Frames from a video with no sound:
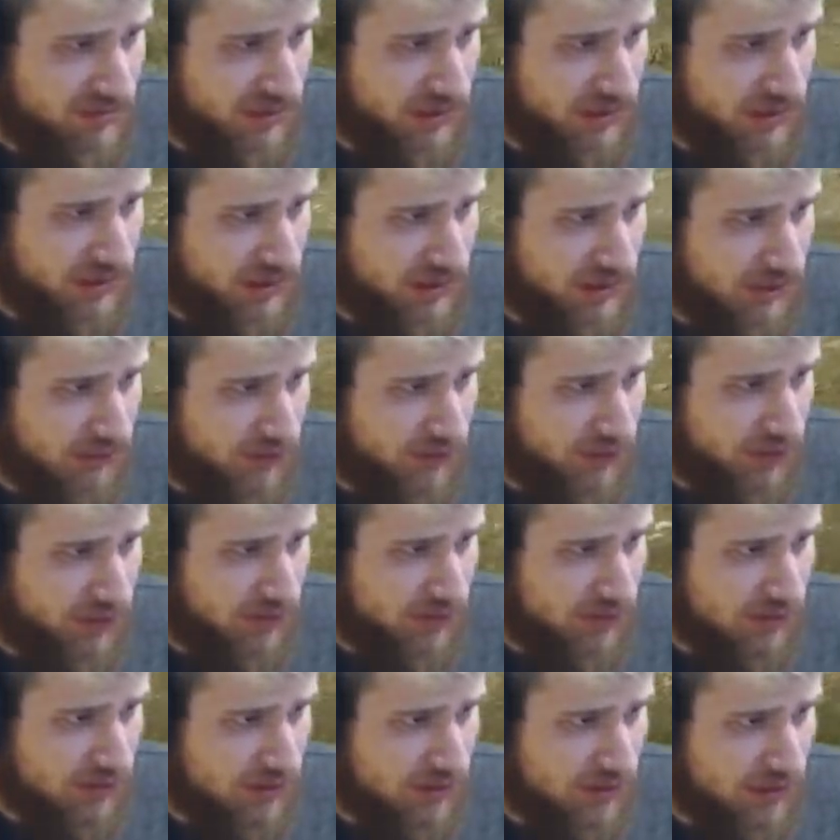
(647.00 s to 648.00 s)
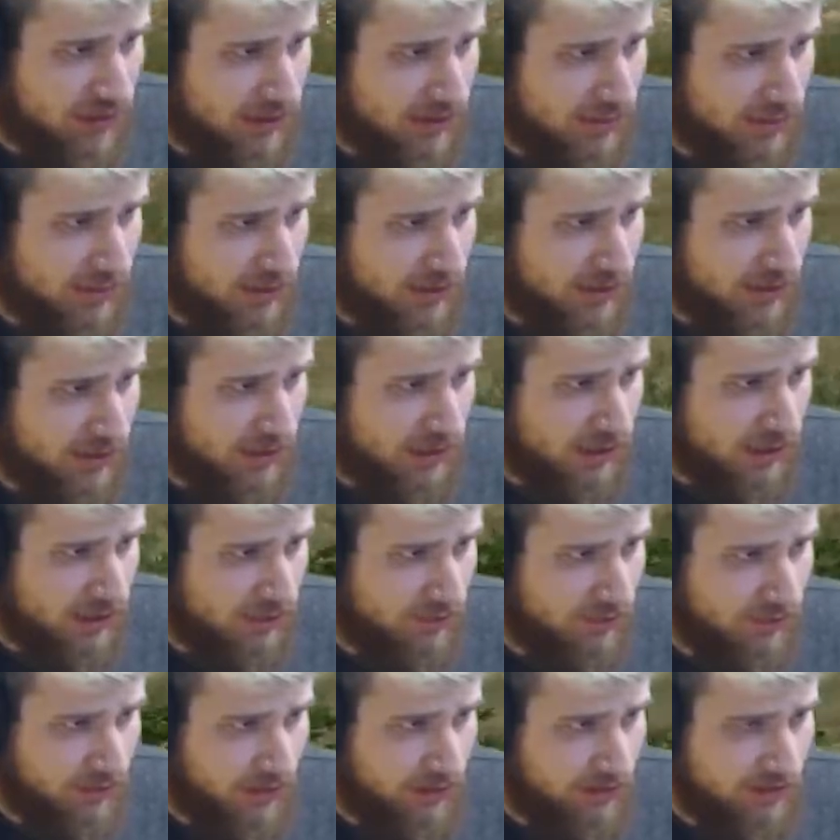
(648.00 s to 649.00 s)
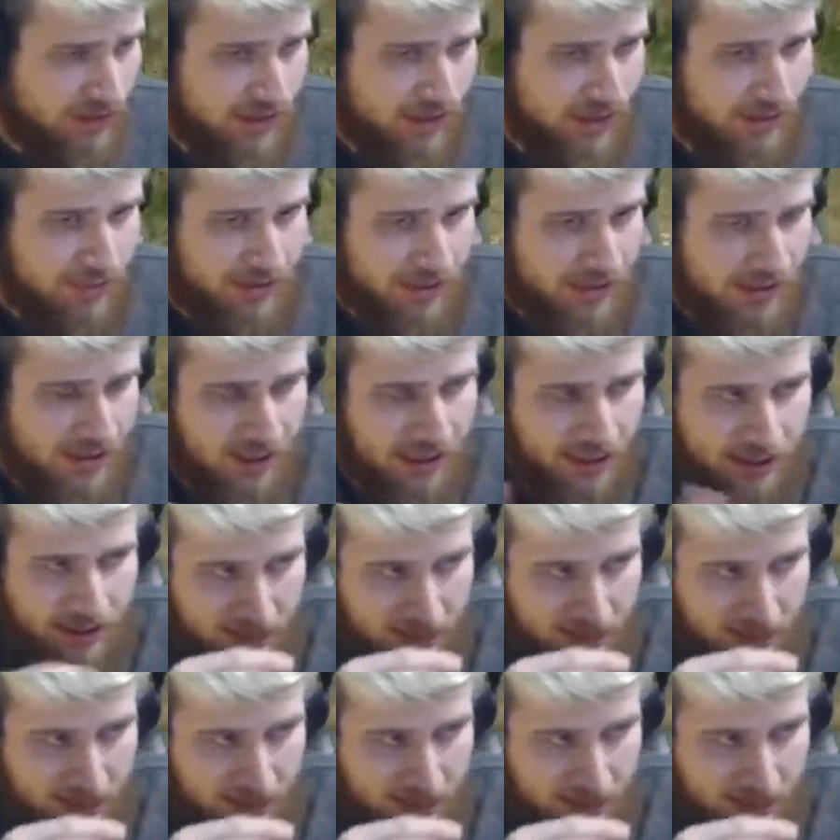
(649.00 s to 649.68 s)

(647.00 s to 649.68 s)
Yeah, feathery steps. Yeah, feathery steps is like